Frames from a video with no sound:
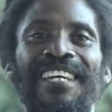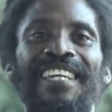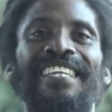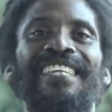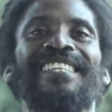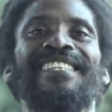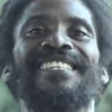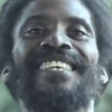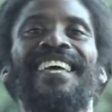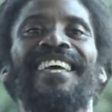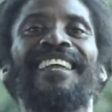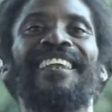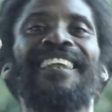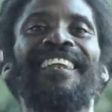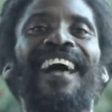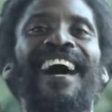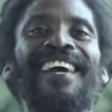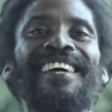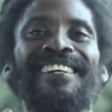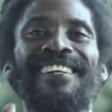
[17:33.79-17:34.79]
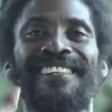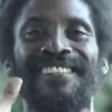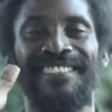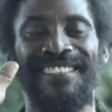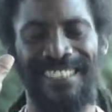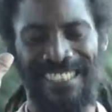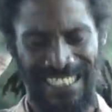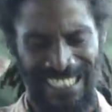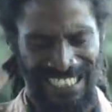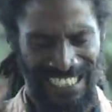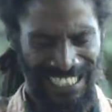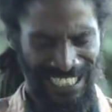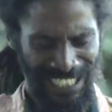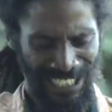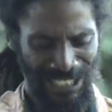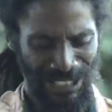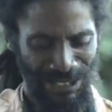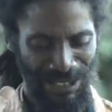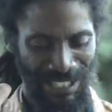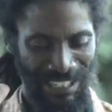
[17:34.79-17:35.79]
He's saying liken,
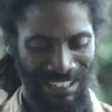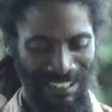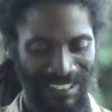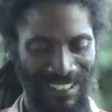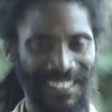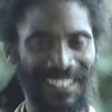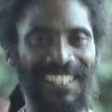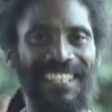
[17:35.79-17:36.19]
hallelujah.